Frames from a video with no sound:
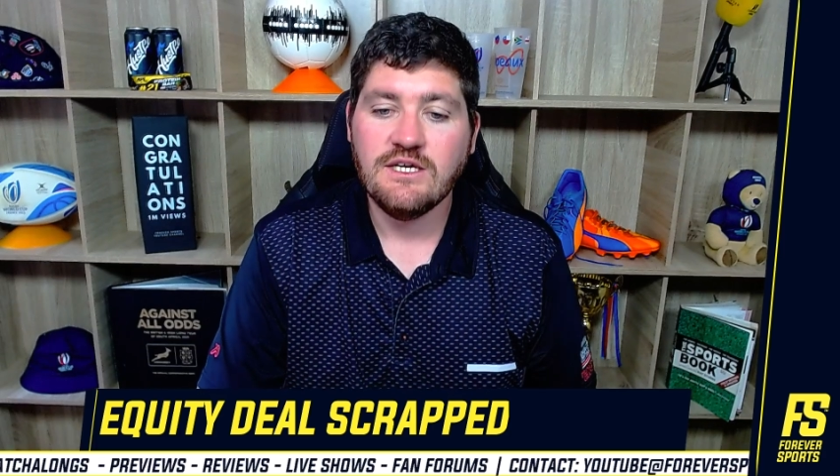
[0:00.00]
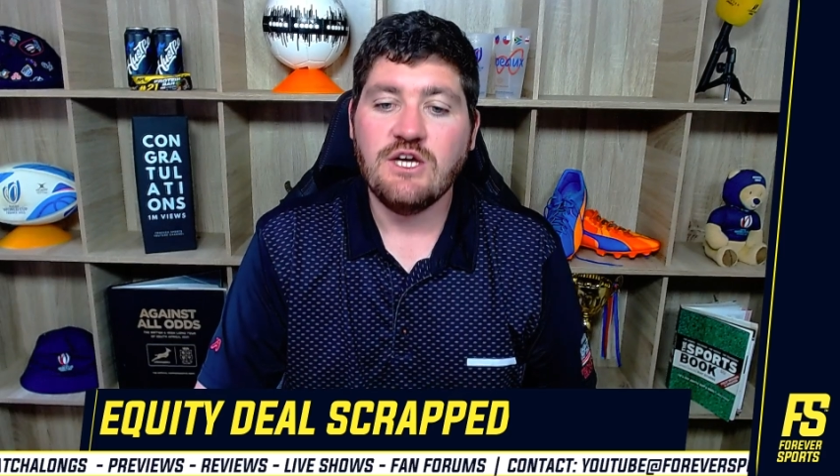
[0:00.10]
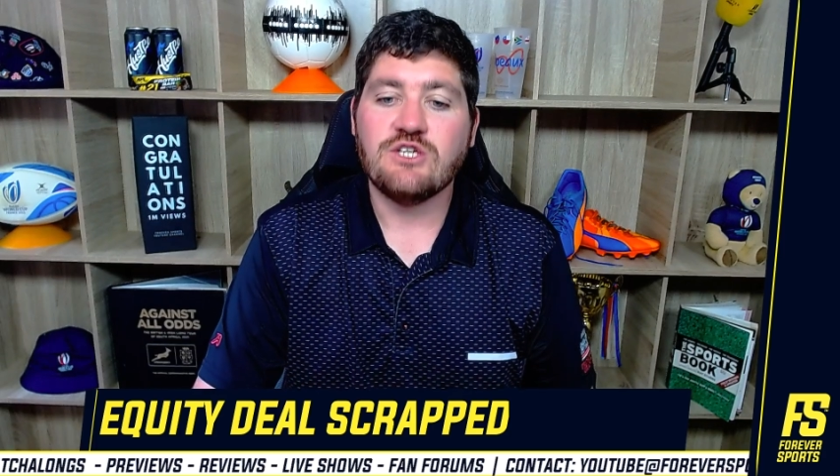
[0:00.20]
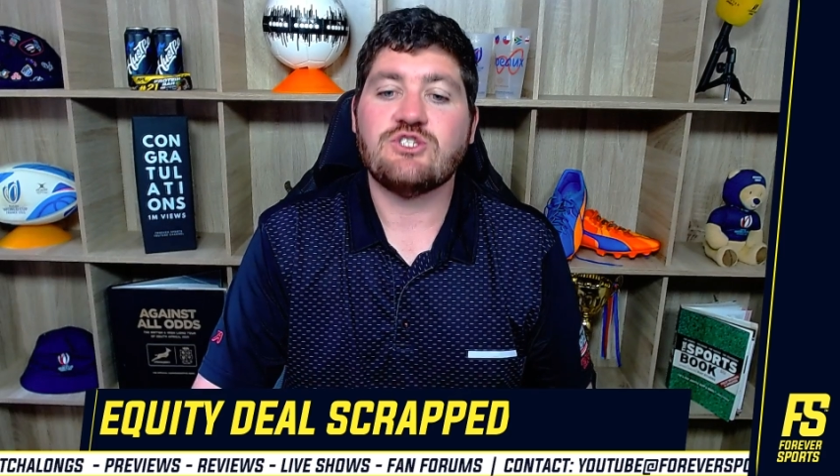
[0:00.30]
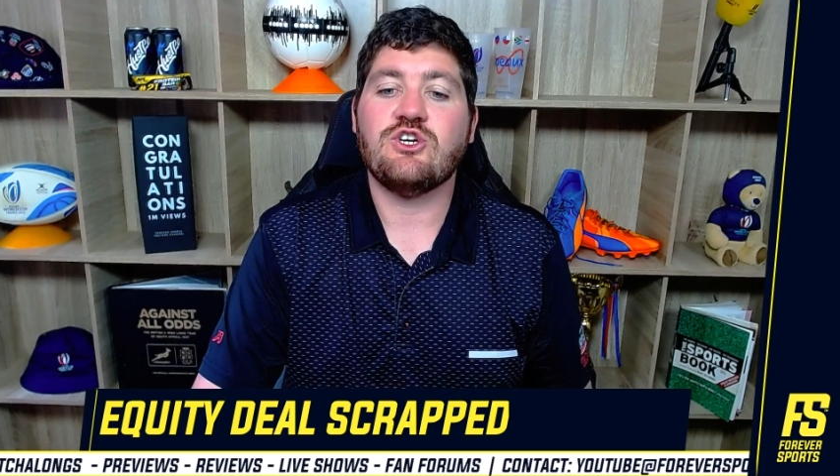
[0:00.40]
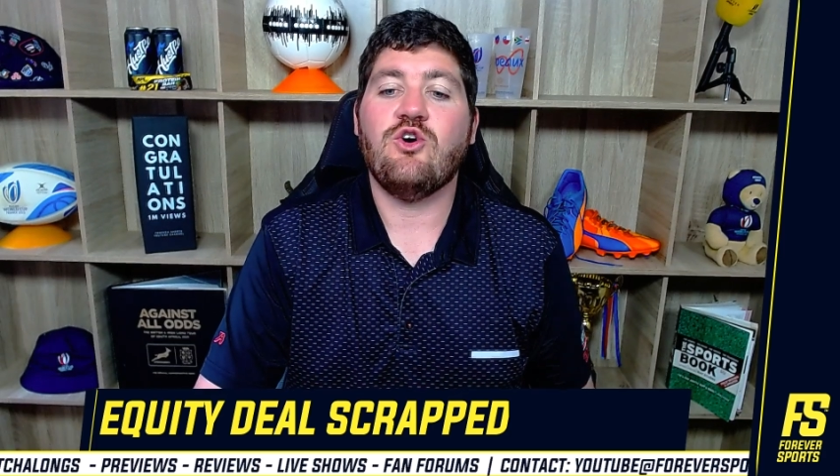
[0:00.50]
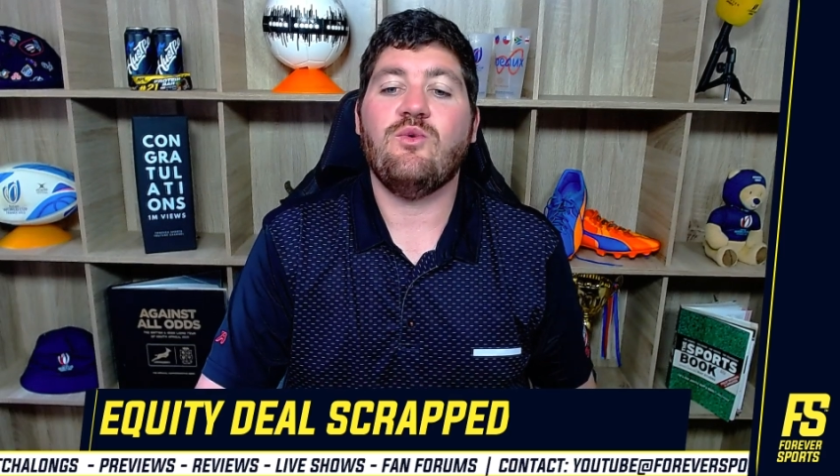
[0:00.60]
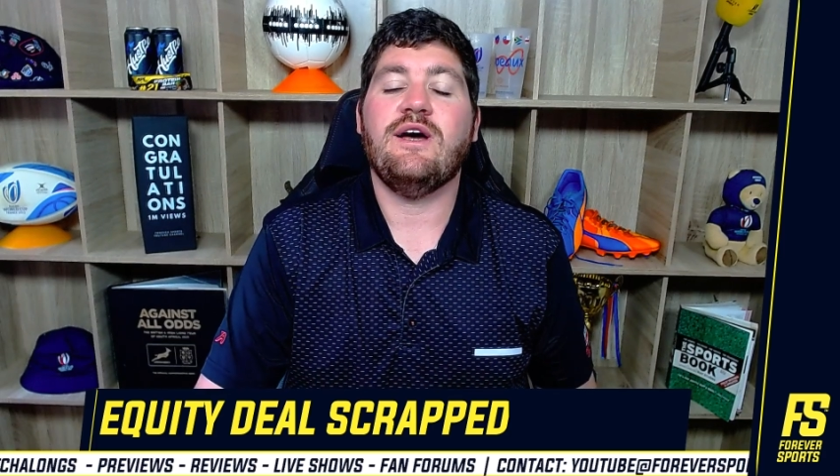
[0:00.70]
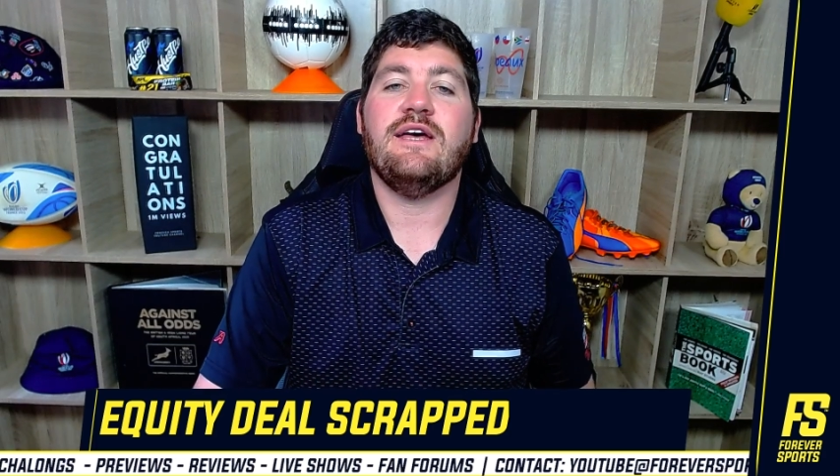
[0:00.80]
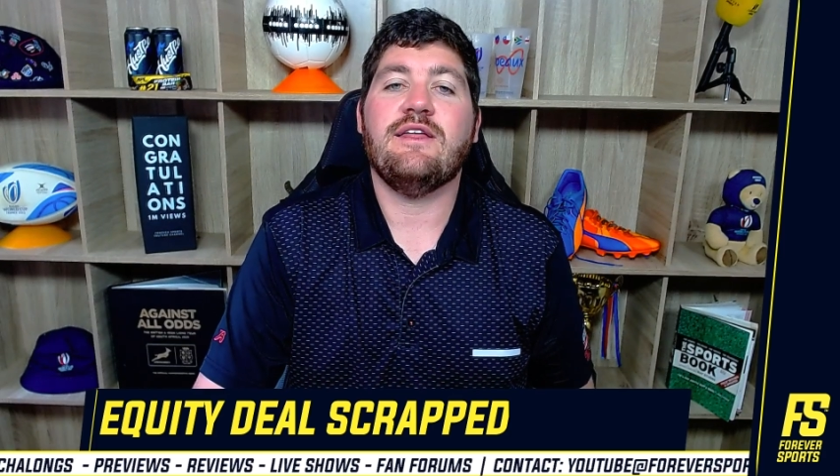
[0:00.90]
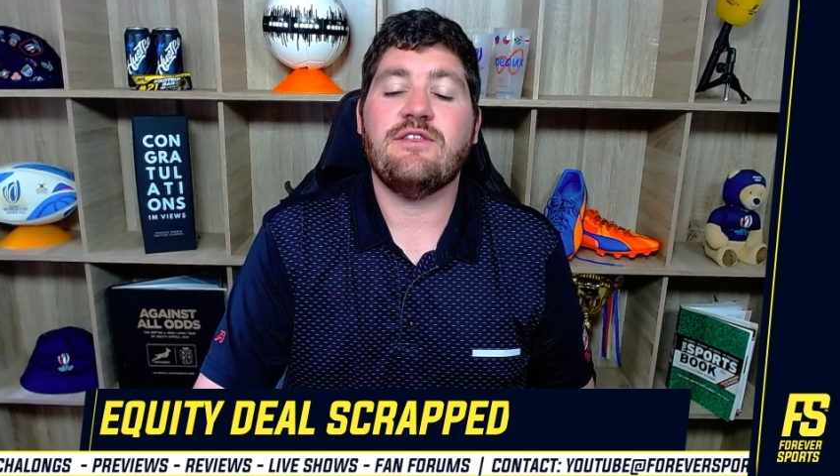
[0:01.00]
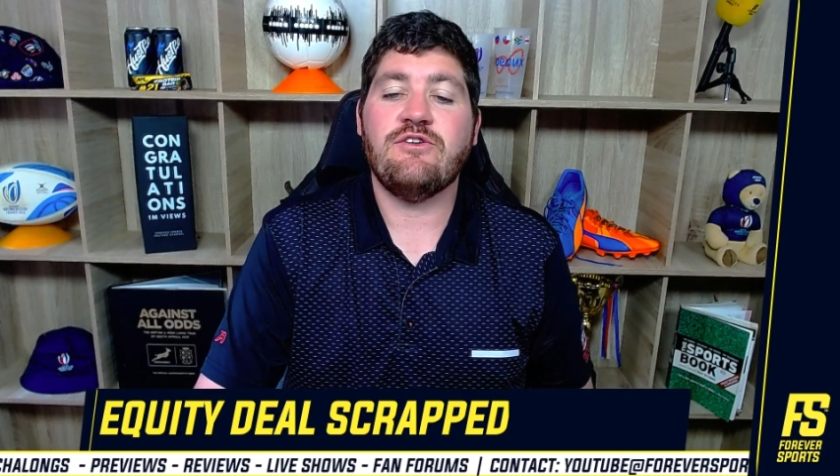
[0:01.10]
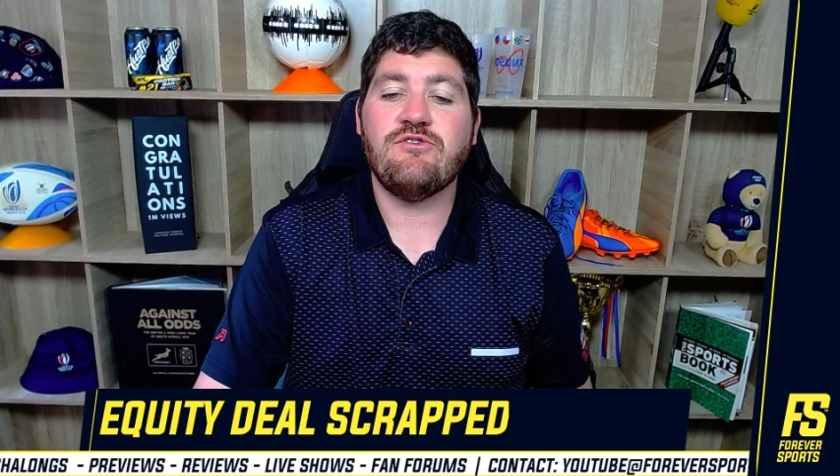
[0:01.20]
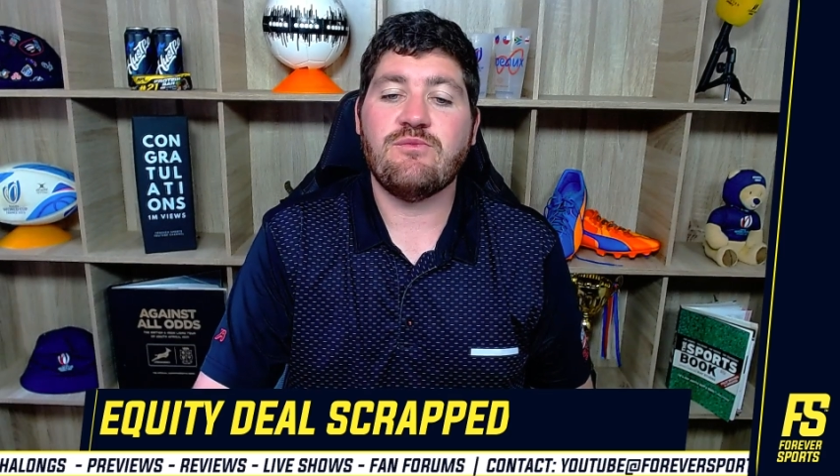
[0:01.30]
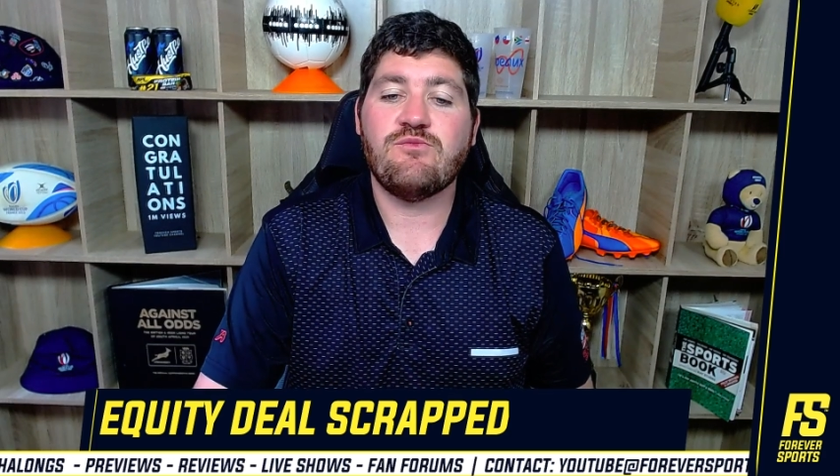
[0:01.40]
So
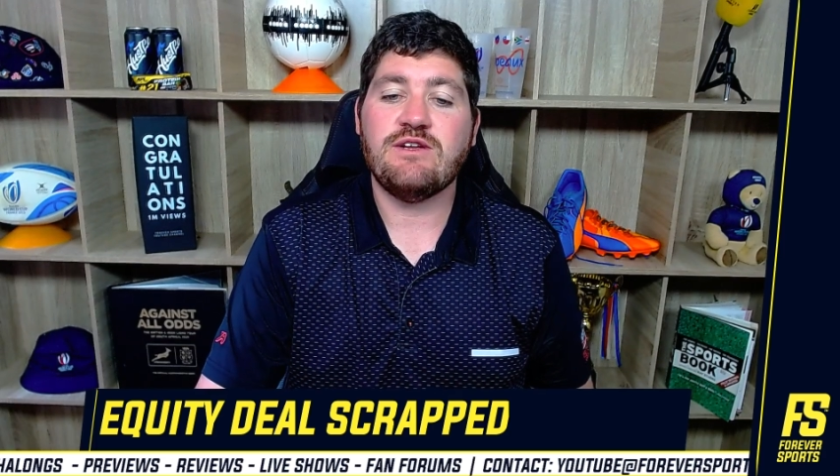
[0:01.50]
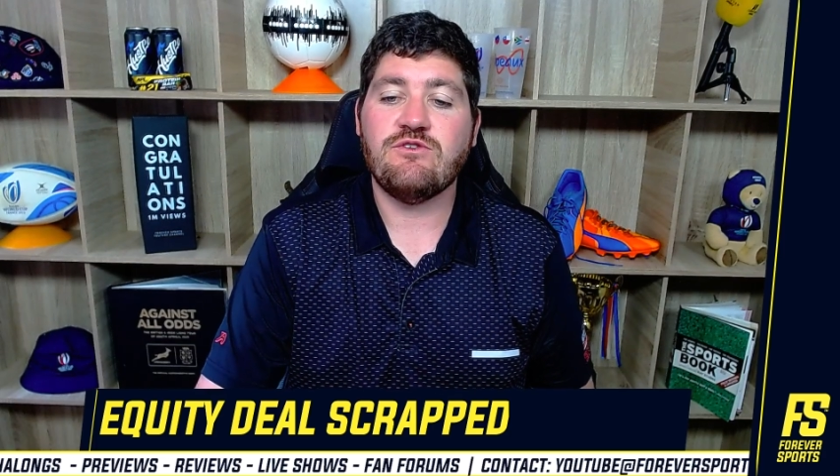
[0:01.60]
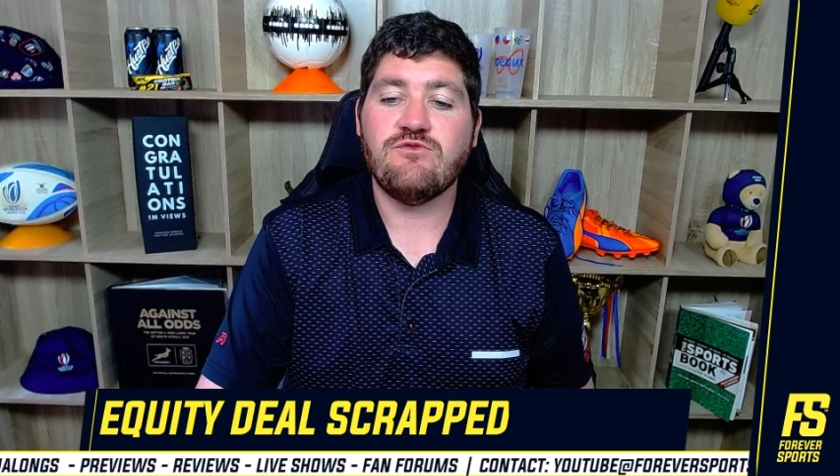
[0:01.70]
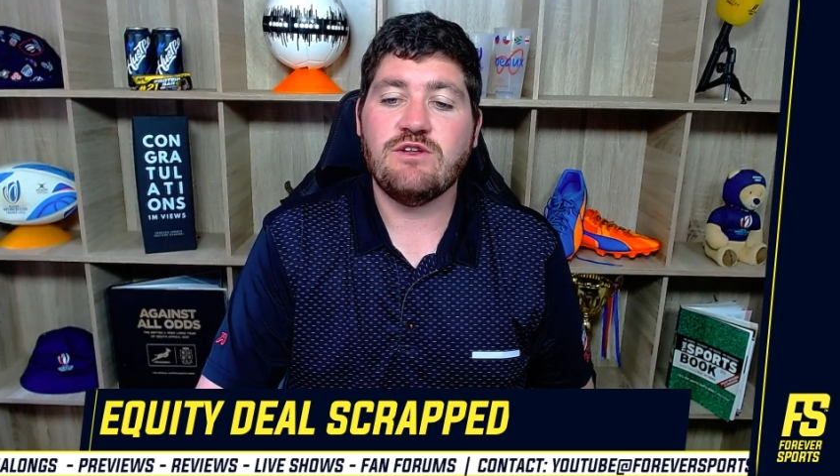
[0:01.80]
the